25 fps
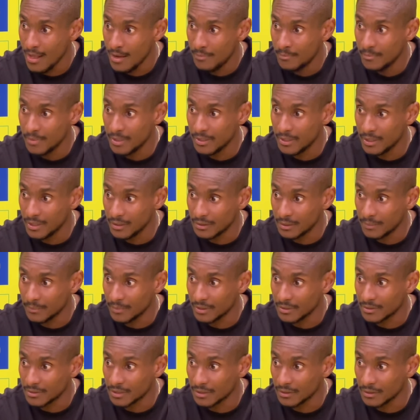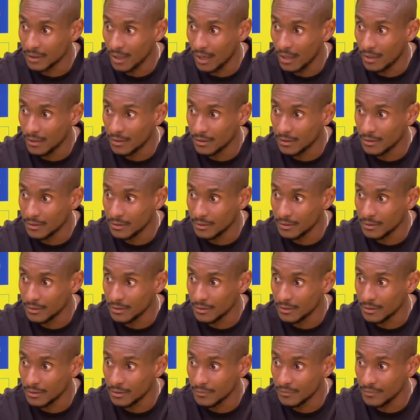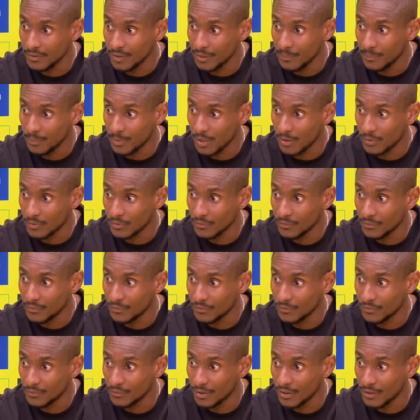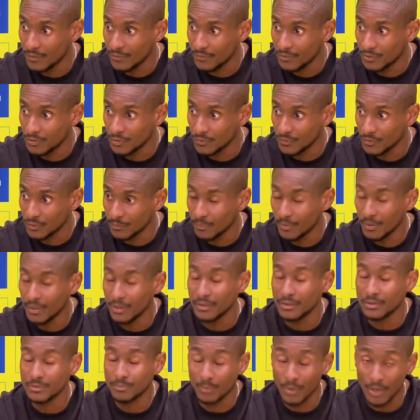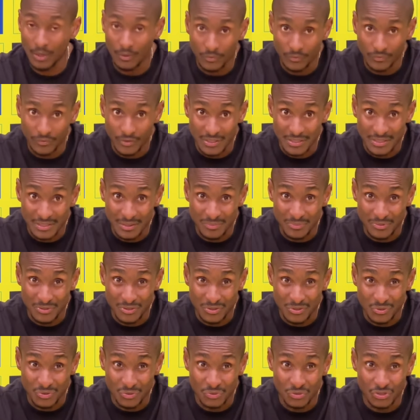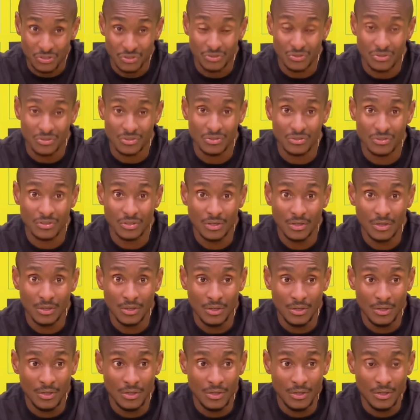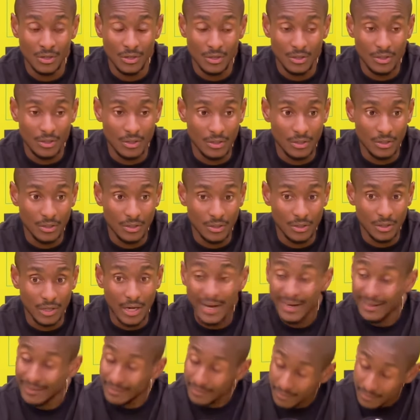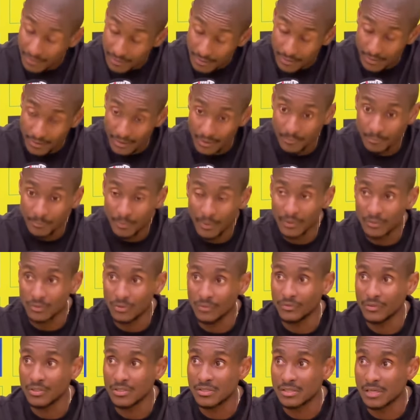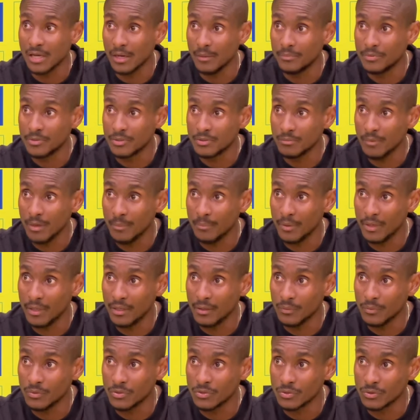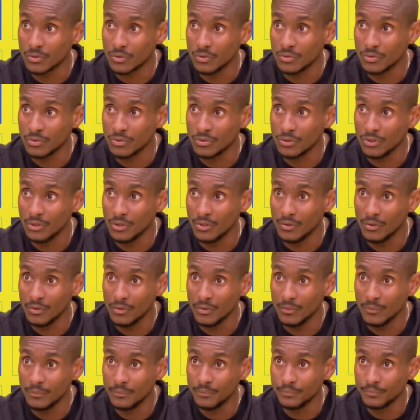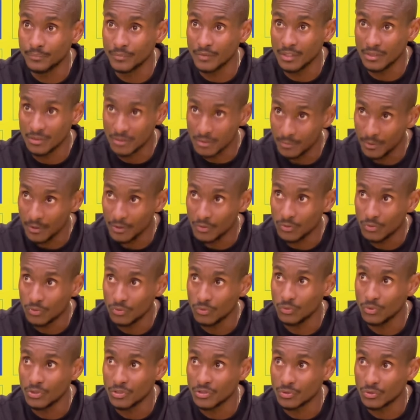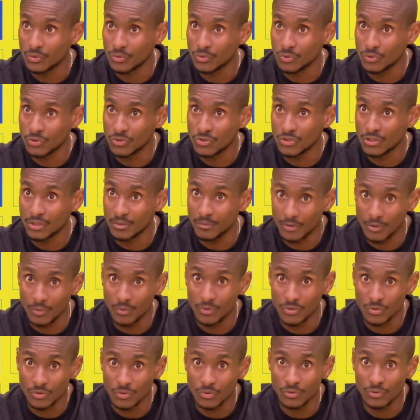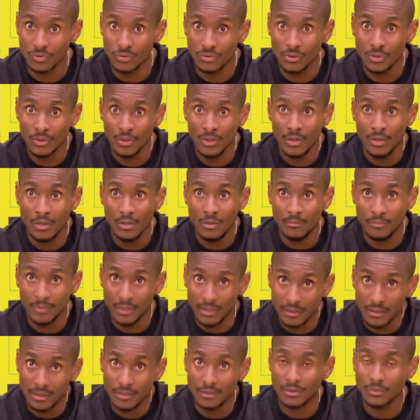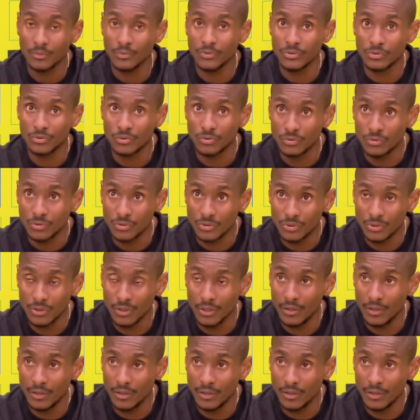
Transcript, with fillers: Mendieta makes that run, and uh, very proud of the effort of the players, proud of the substitutions. Uh, and the impact of the subs. Mapena was good. Um, Sibanku was good to see him. He was good. Mendieta was good.